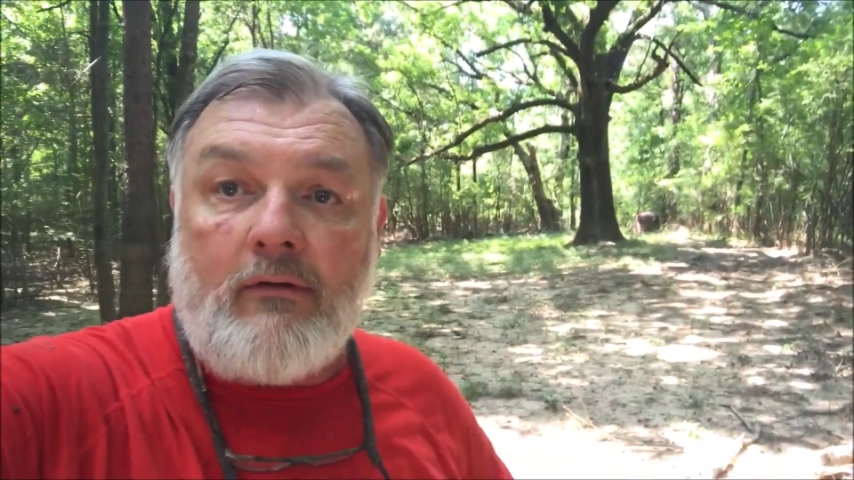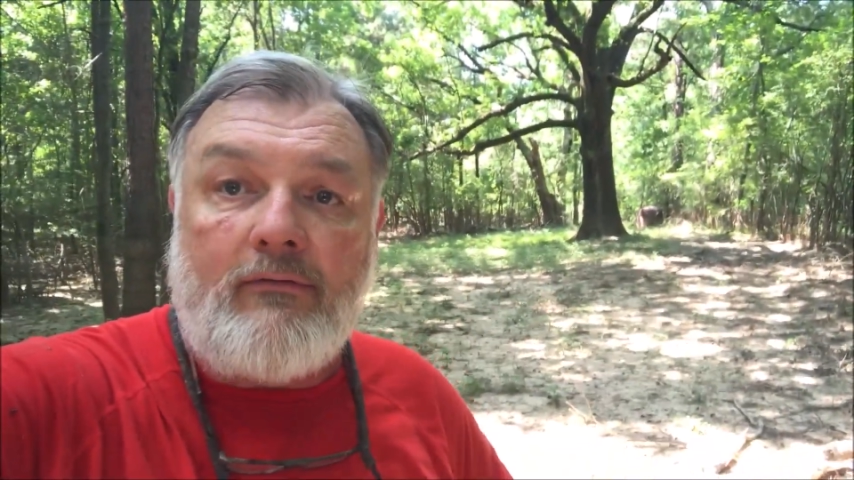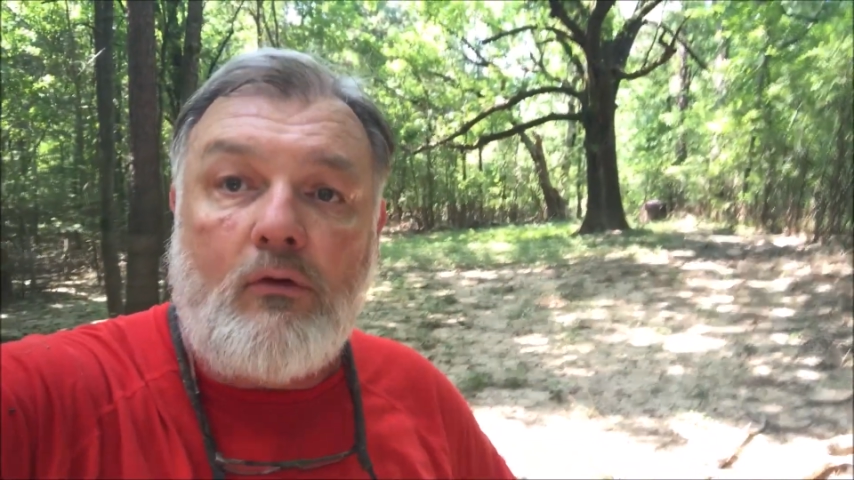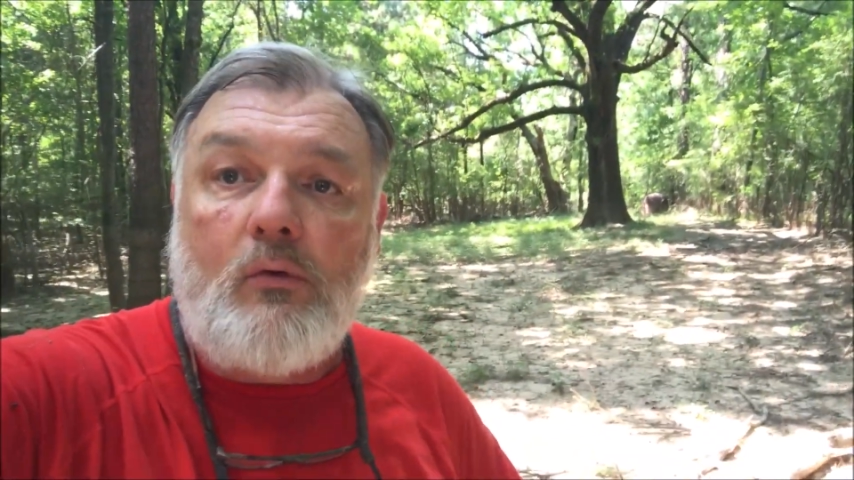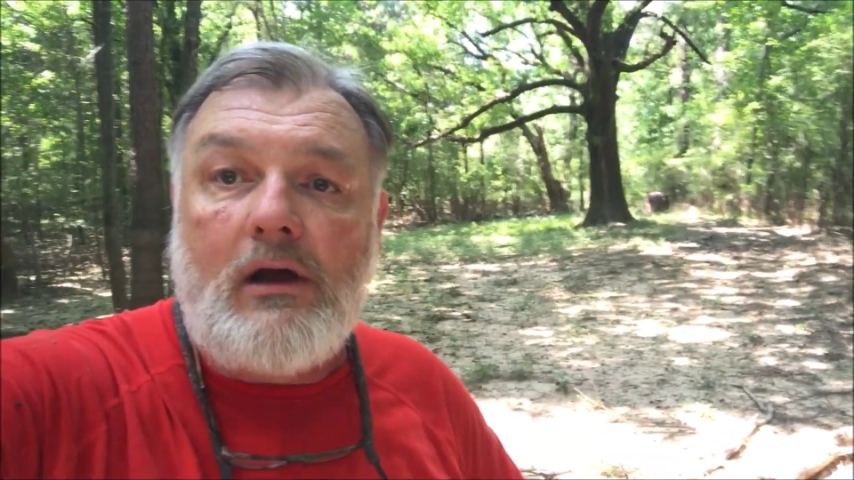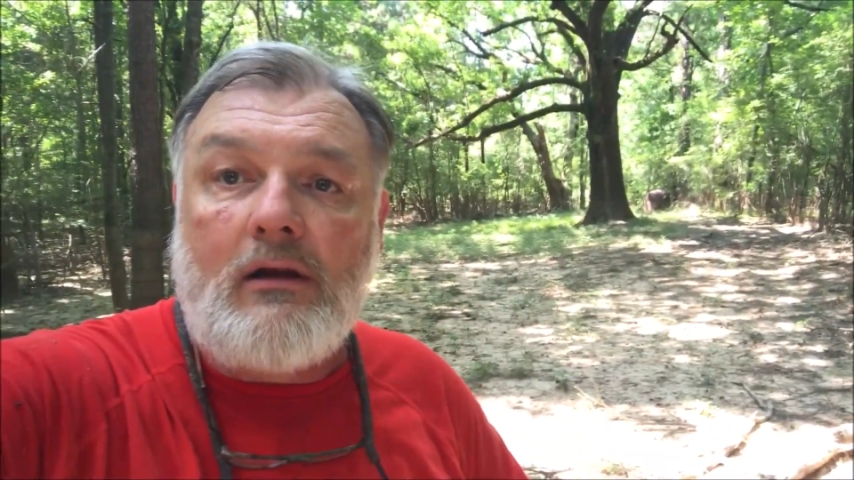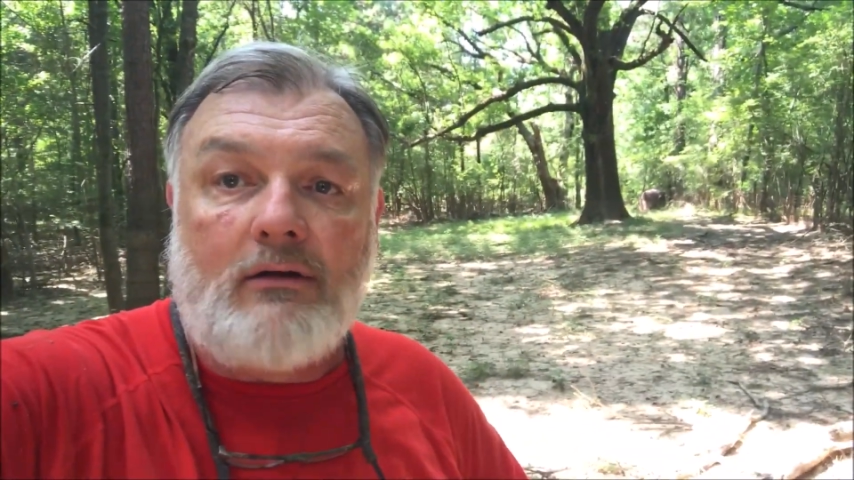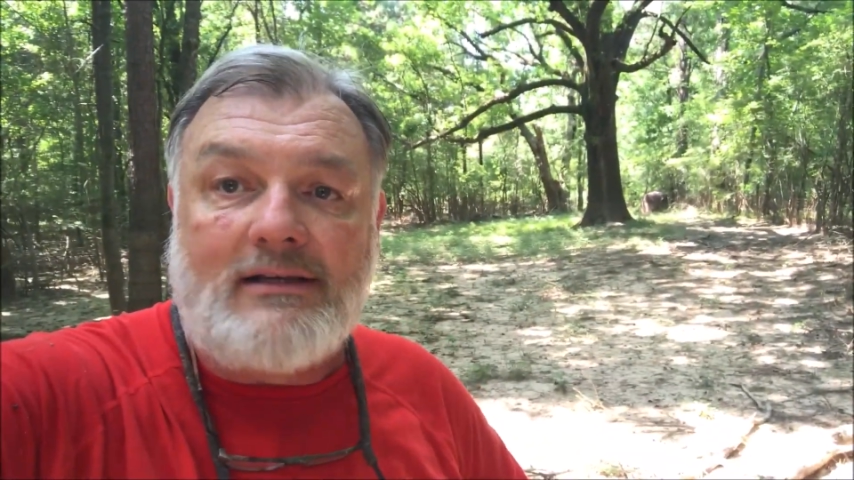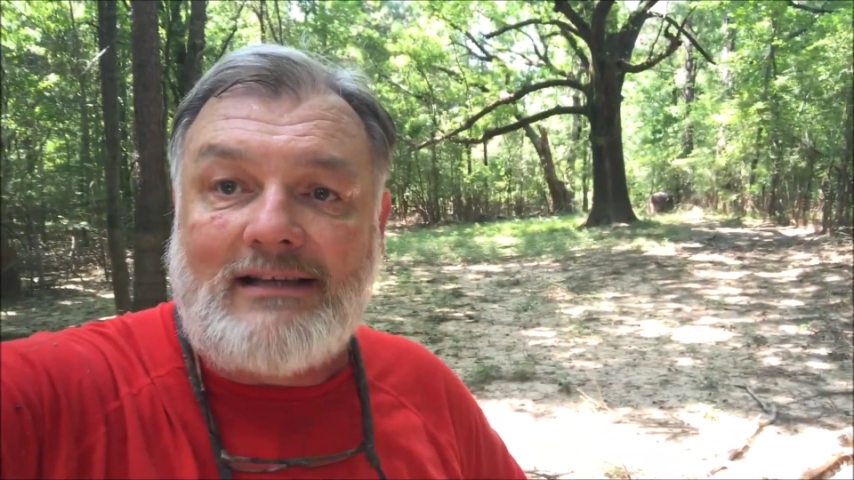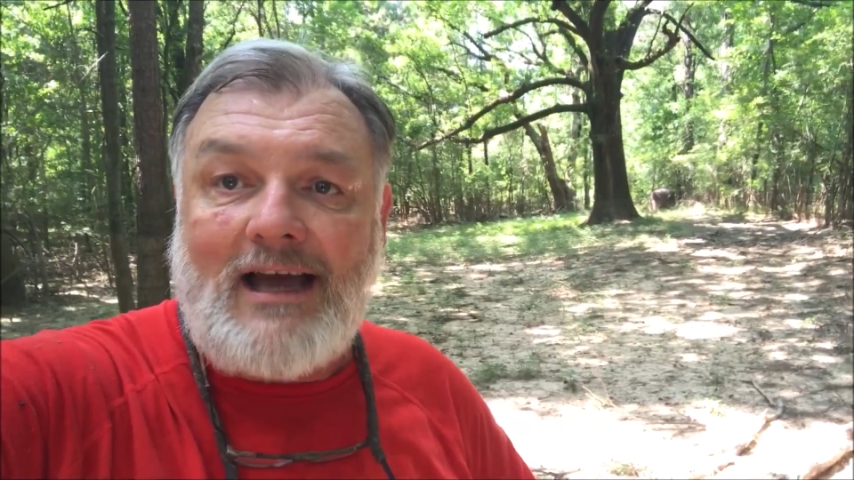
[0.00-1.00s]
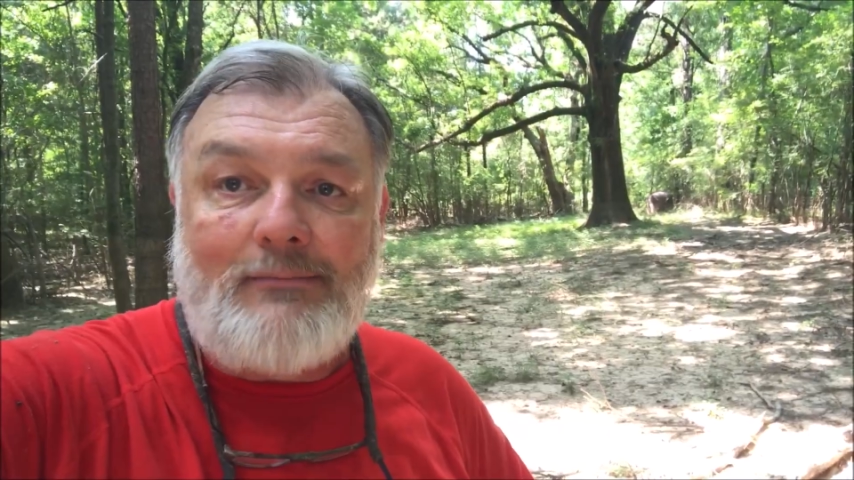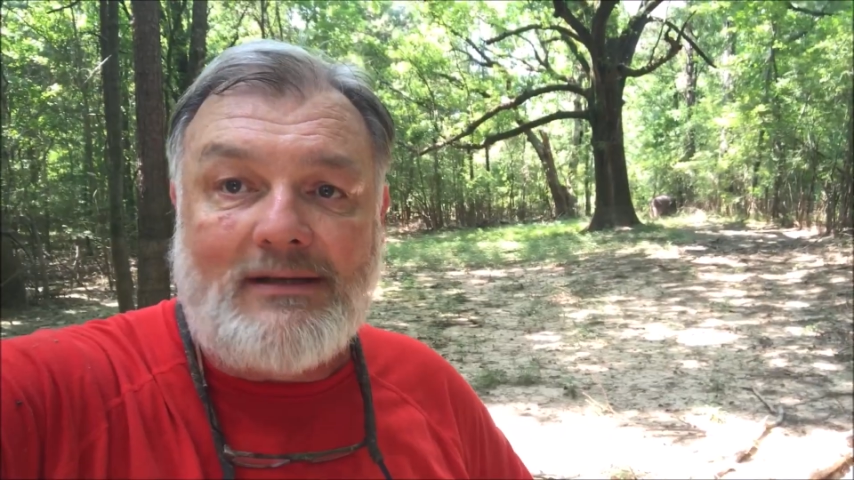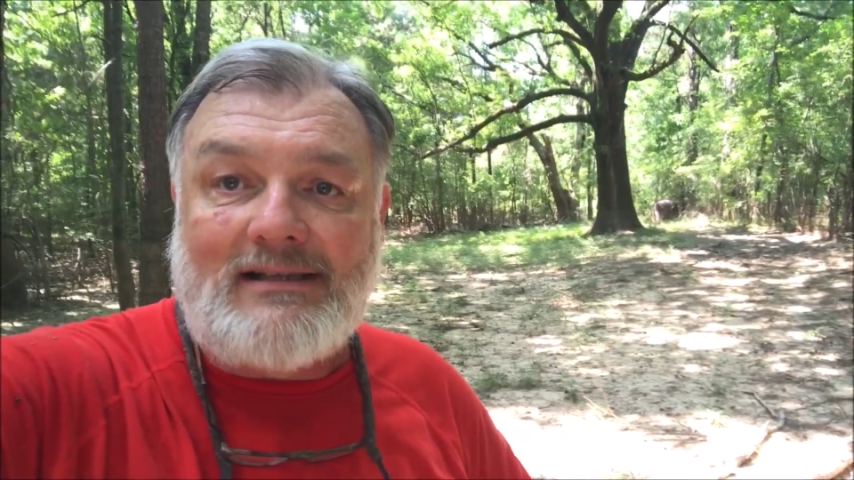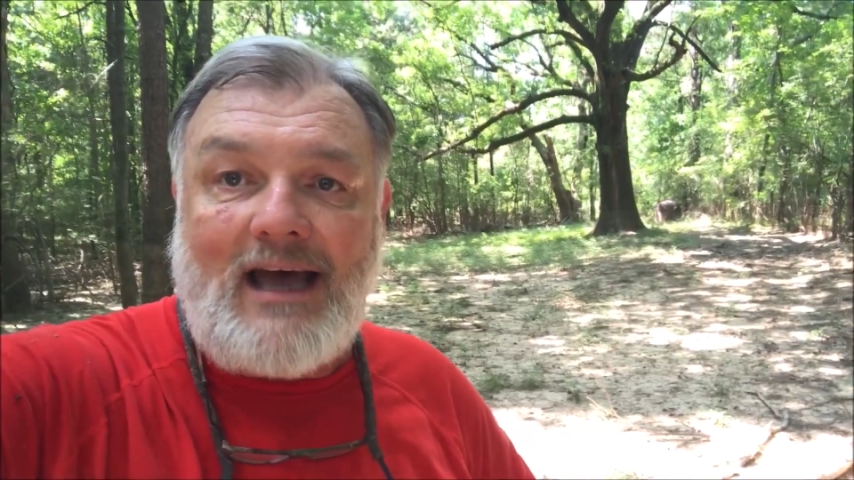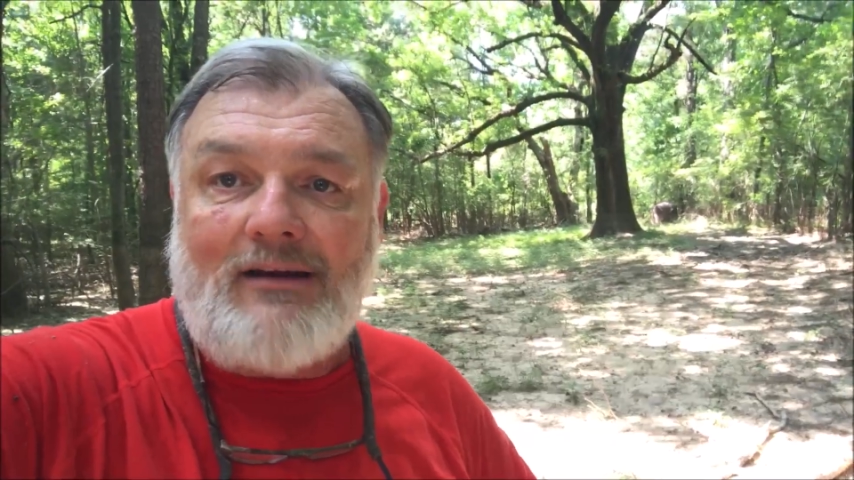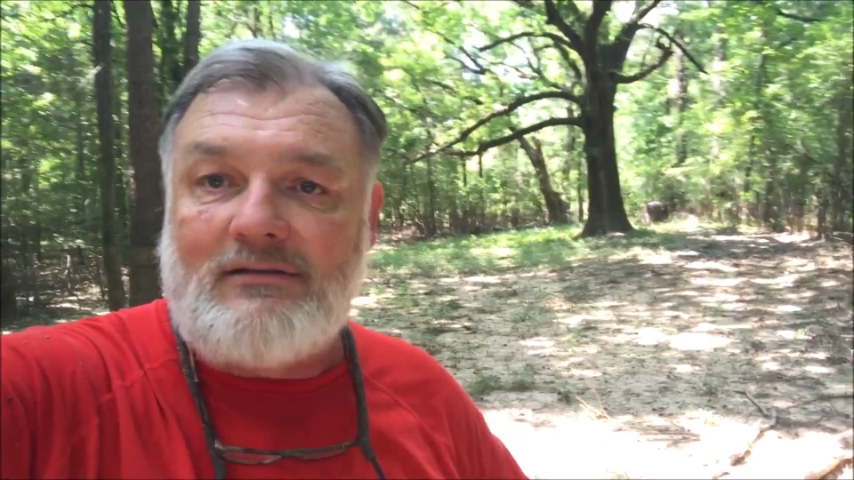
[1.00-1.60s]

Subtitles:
a four-wheeler or a side-by-side.